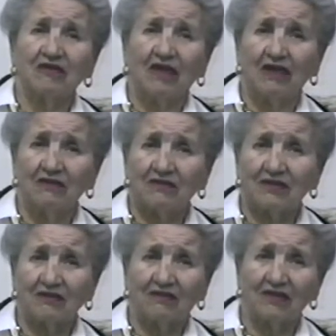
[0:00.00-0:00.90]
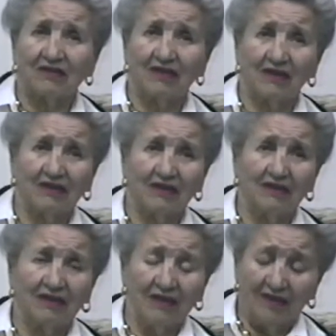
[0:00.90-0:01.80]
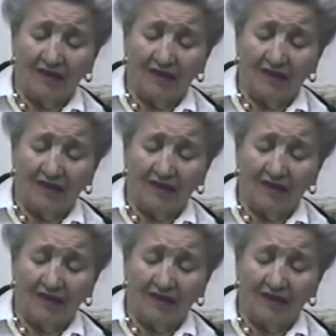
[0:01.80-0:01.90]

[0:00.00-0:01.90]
in the house and things like that.